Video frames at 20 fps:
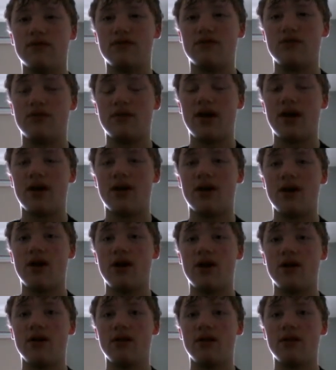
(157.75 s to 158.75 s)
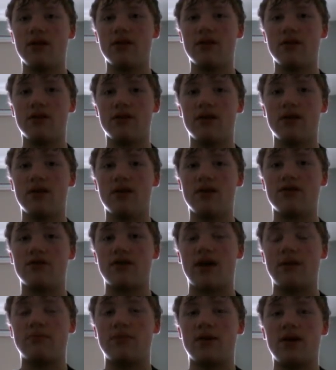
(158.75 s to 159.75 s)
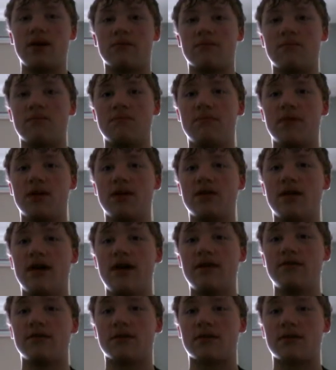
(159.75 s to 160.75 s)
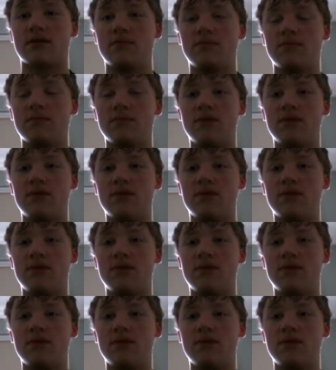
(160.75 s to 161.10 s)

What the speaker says: To get her, same thing, be classic.